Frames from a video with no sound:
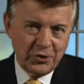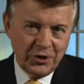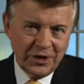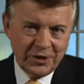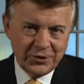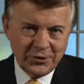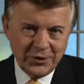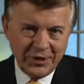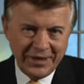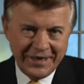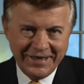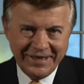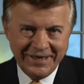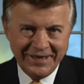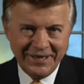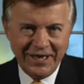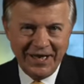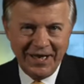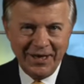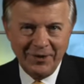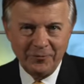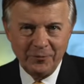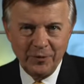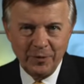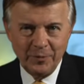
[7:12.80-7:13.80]
Chesney,
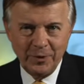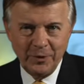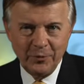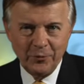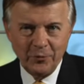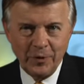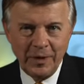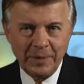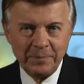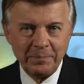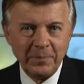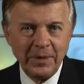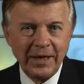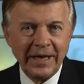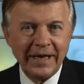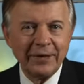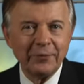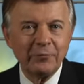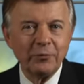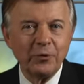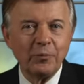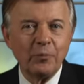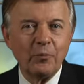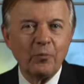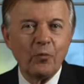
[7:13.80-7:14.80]
and we'll be right
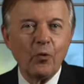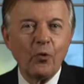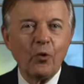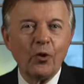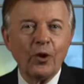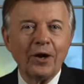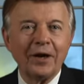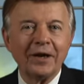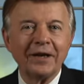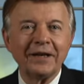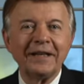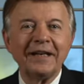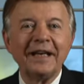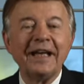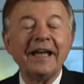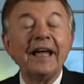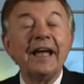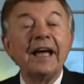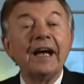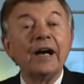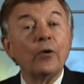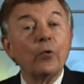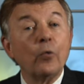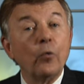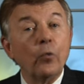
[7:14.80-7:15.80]
back with more
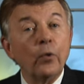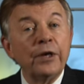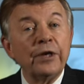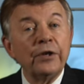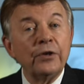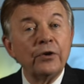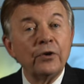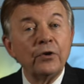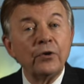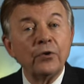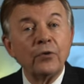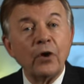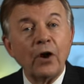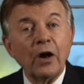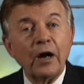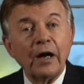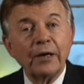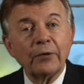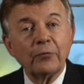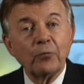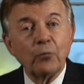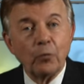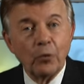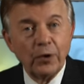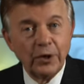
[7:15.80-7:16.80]
Window
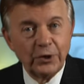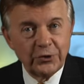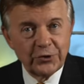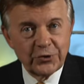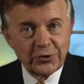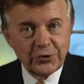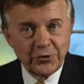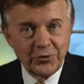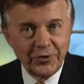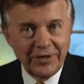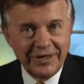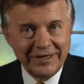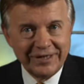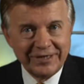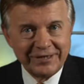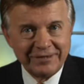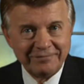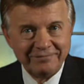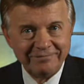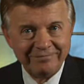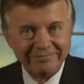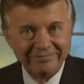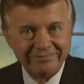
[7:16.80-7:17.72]
on Wells Street.